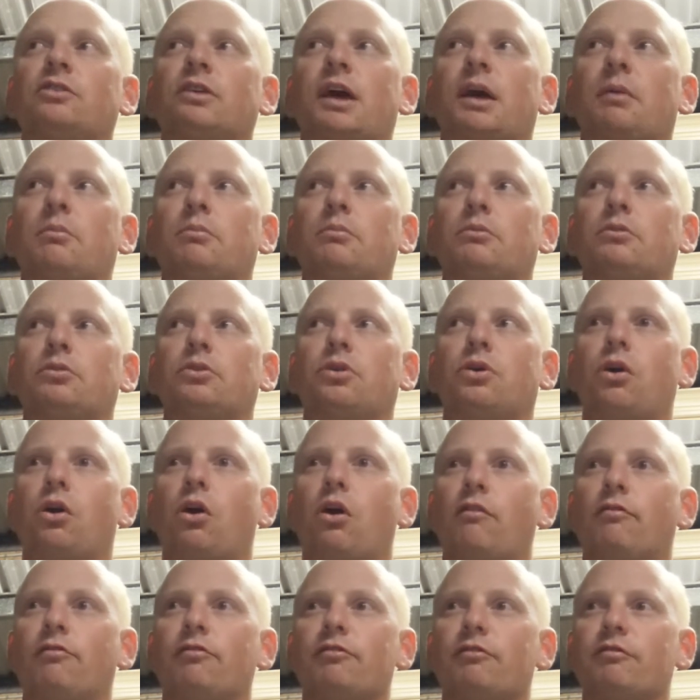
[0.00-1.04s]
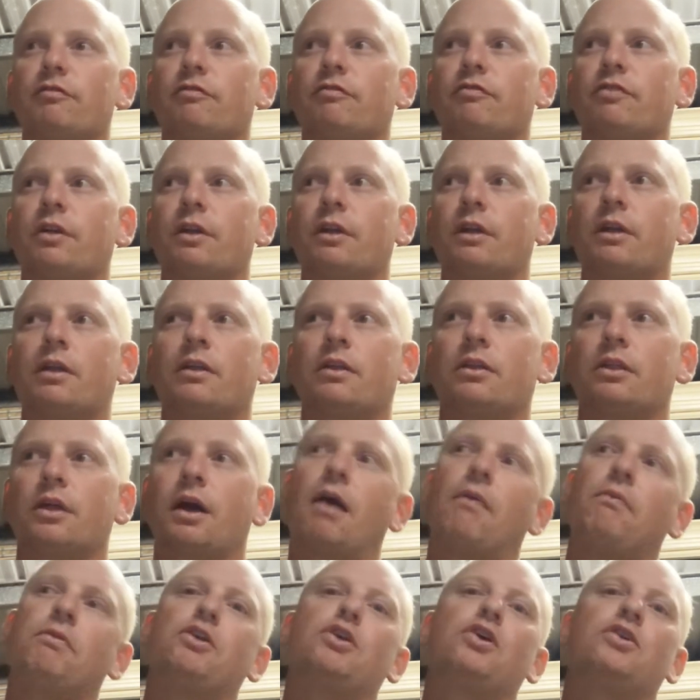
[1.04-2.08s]
comes off of
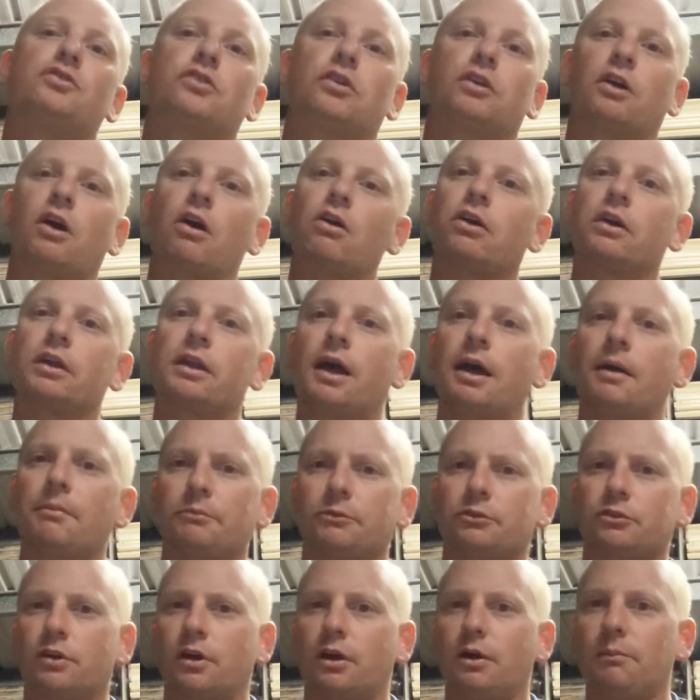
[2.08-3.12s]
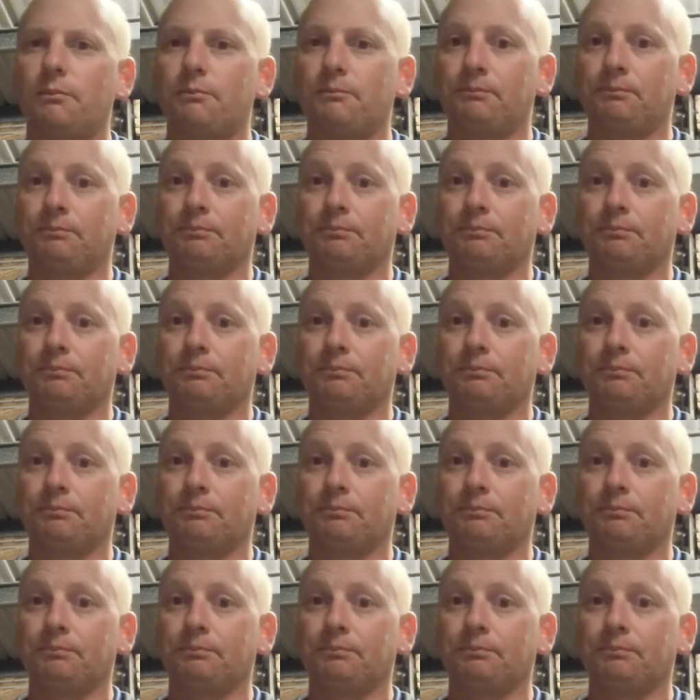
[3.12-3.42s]
the use of coconut. So